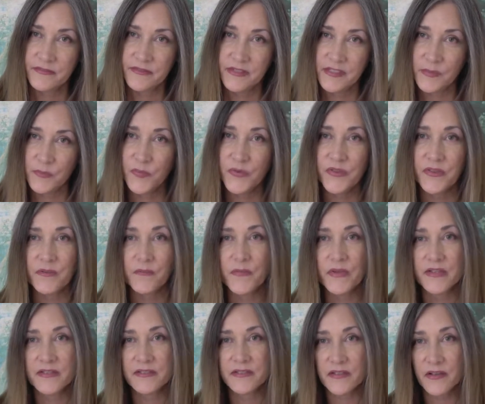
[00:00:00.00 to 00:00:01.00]
deep within
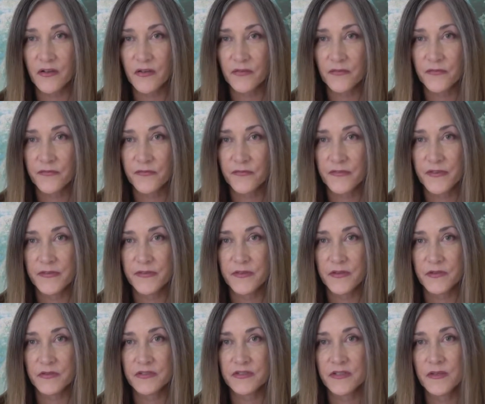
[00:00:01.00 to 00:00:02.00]
myself that
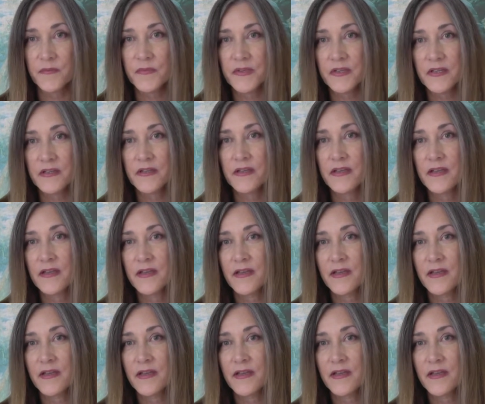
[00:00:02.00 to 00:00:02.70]
there's something